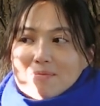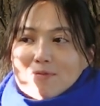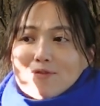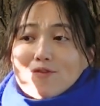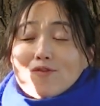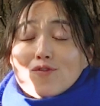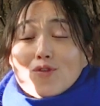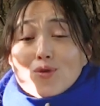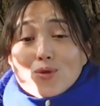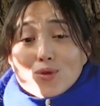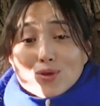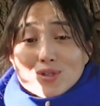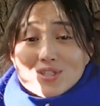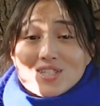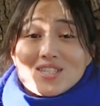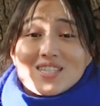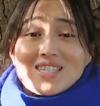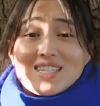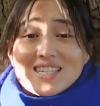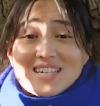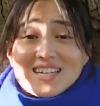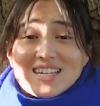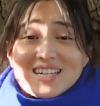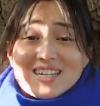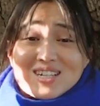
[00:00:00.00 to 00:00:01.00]
forced
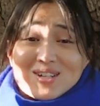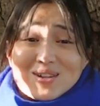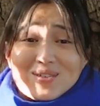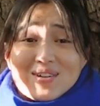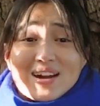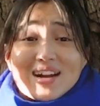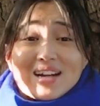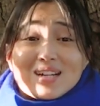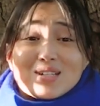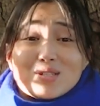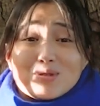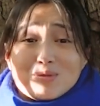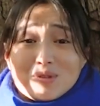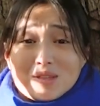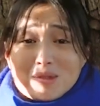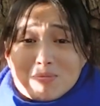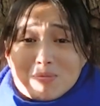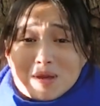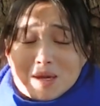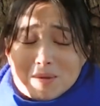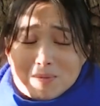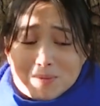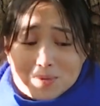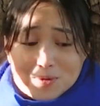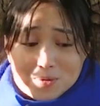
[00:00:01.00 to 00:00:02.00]
to interact with
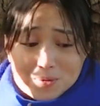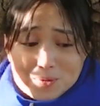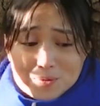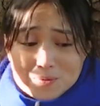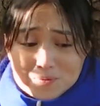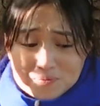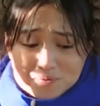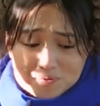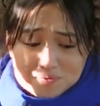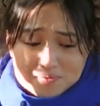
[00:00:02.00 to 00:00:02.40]
people.